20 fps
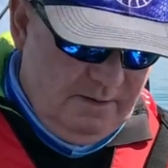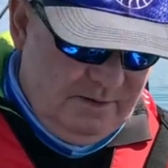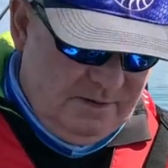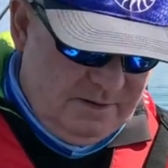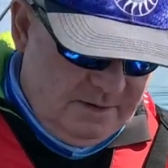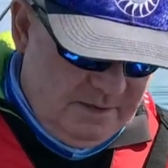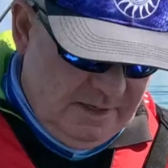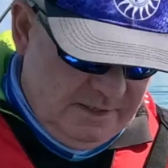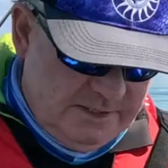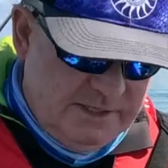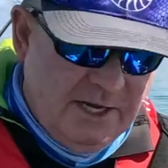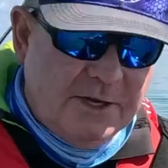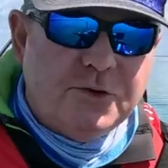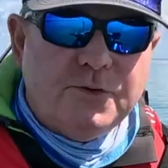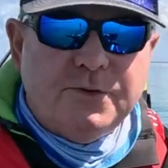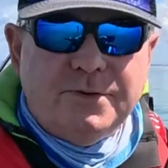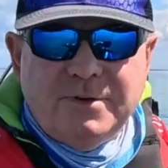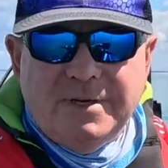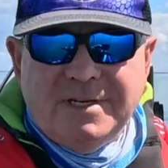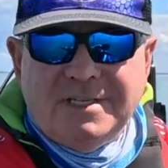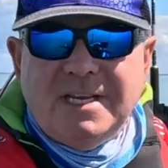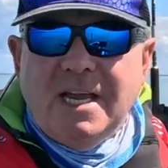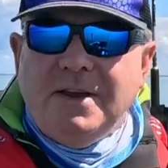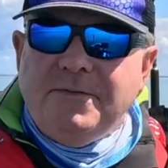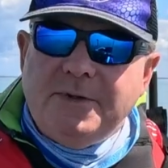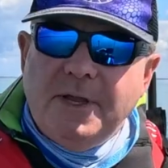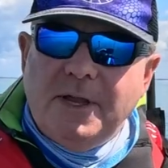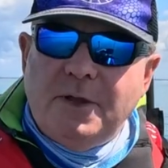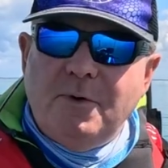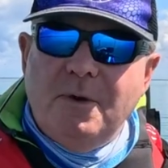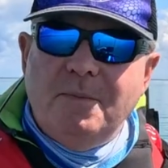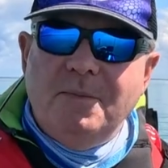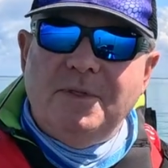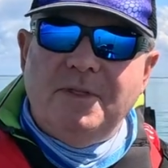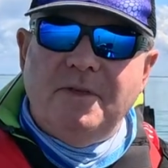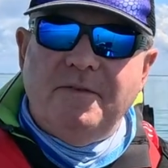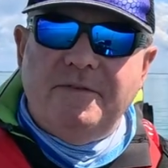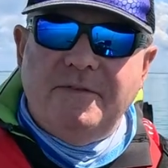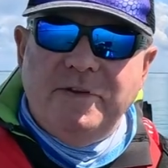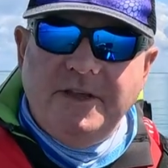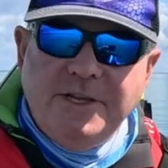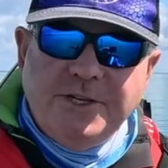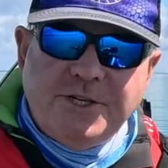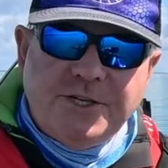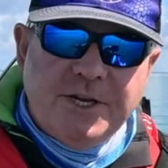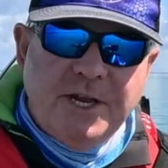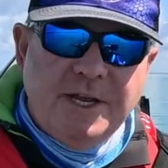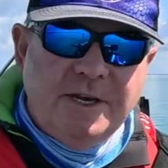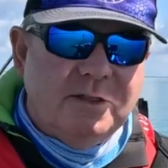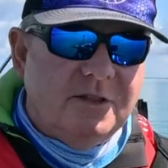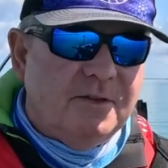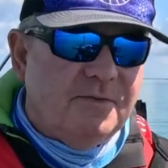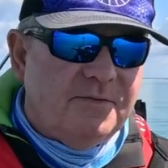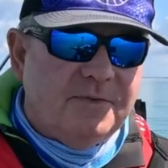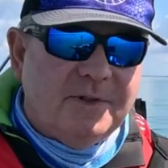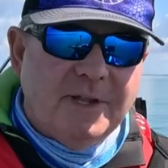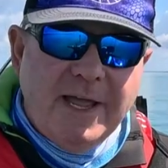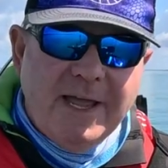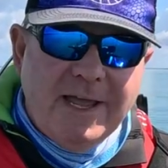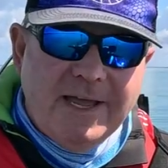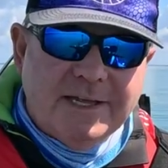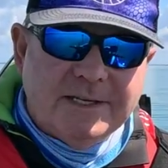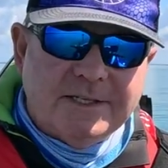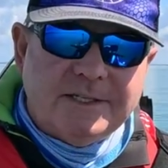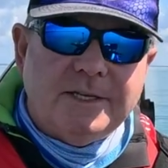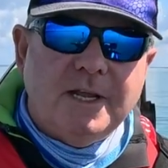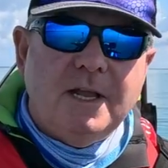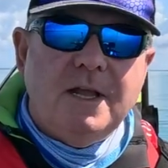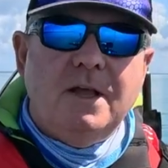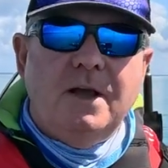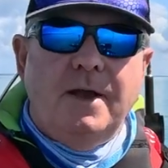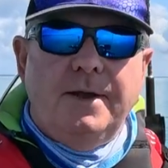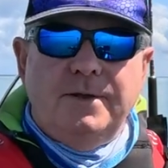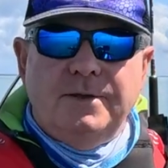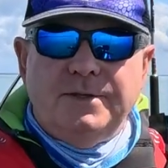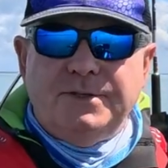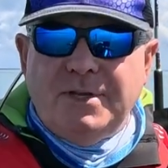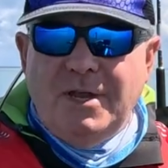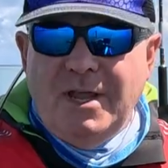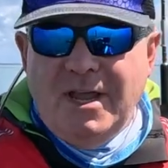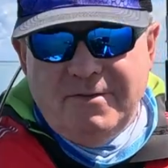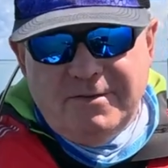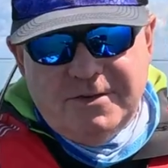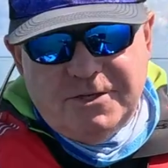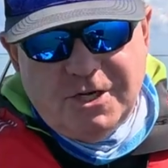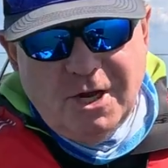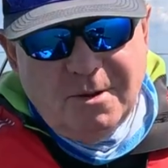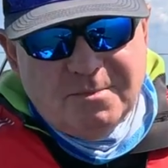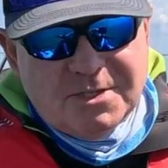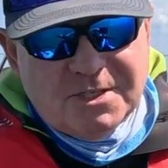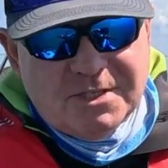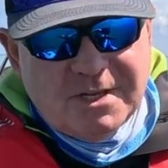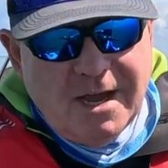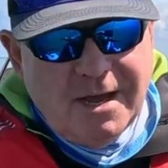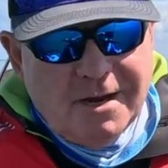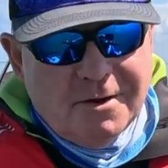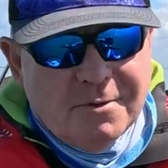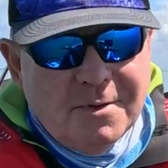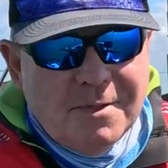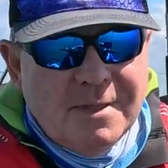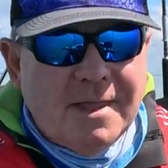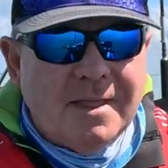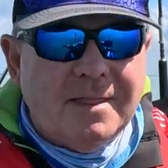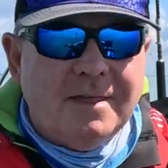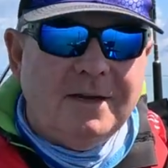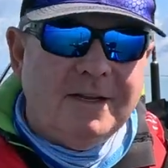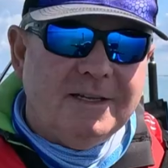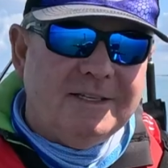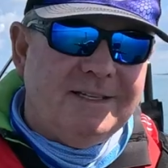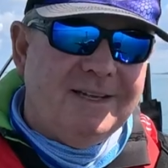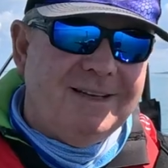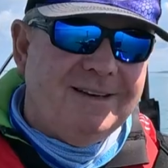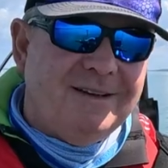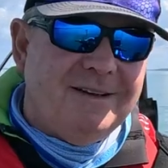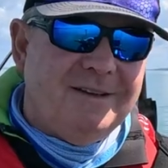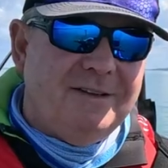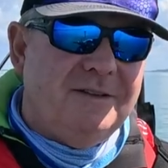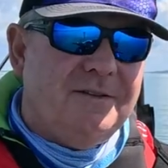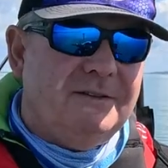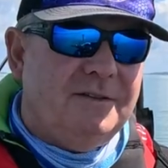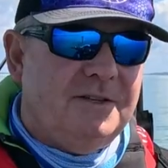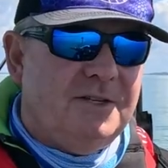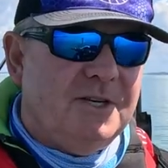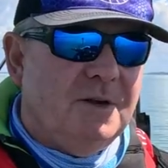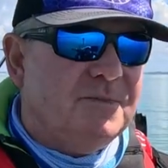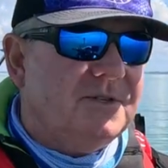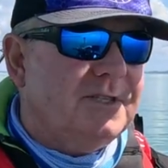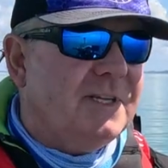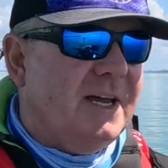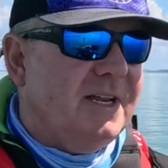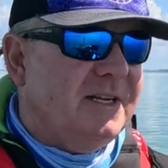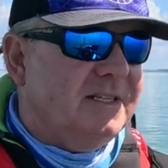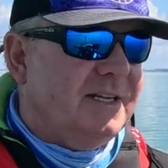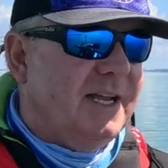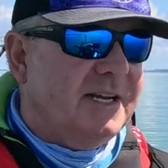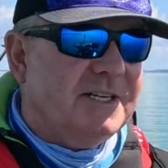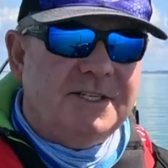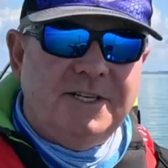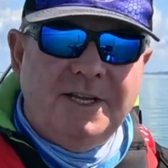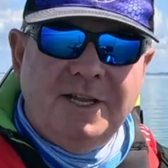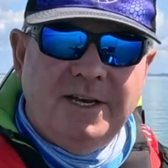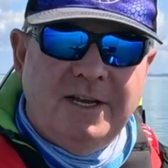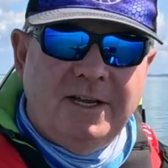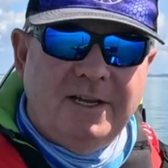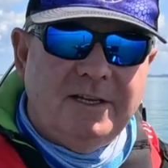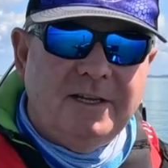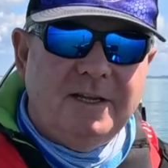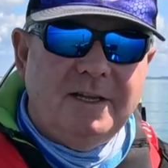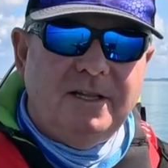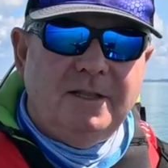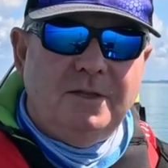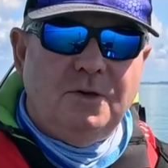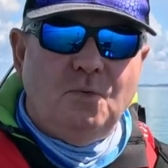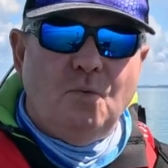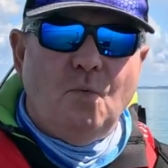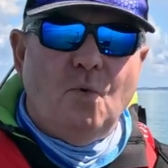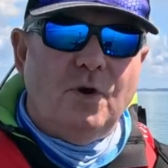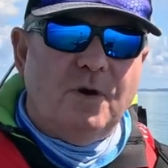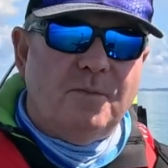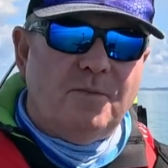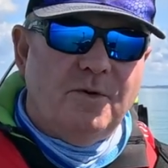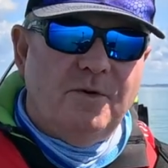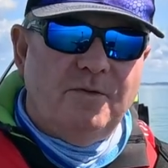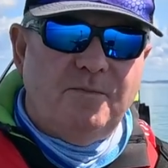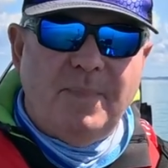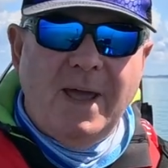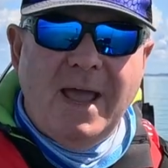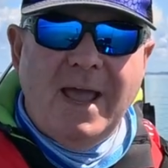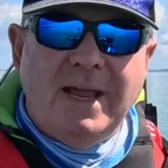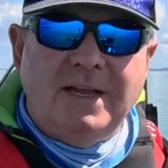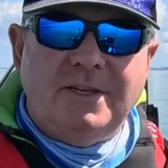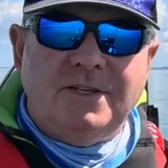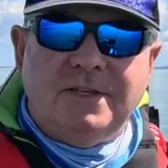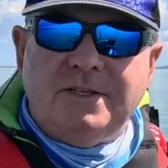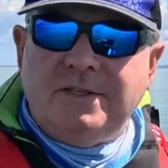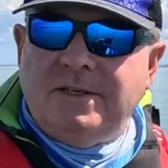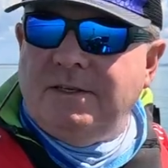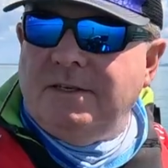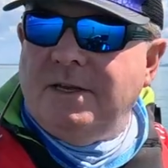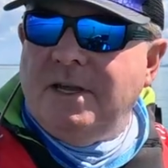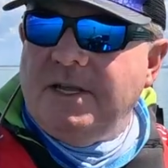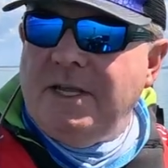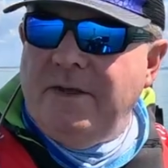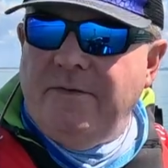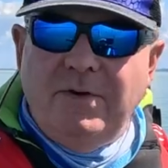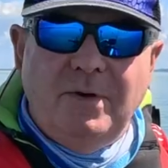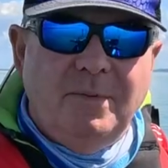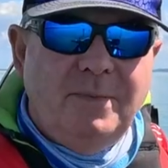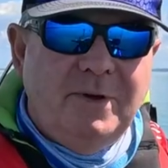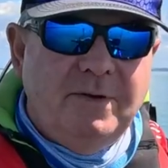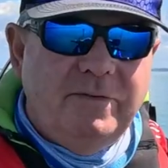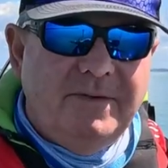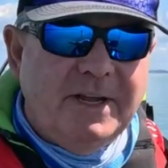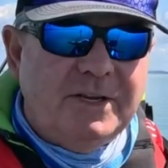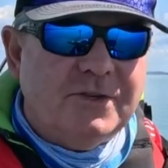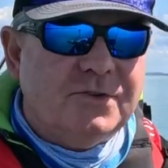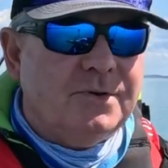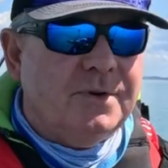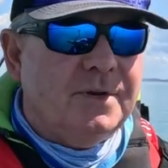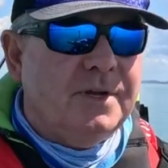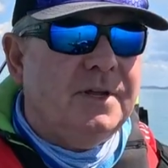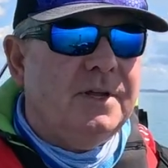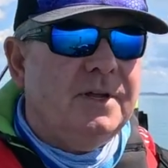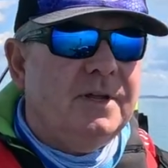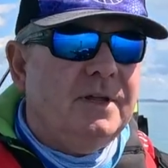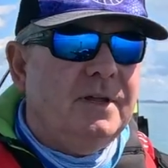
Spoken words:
statutory safety equipment, the V sheet and the flares. I also have a jump starter in there that I said. The jump starter is actually in a little waterproof bag just to give it a bit of extra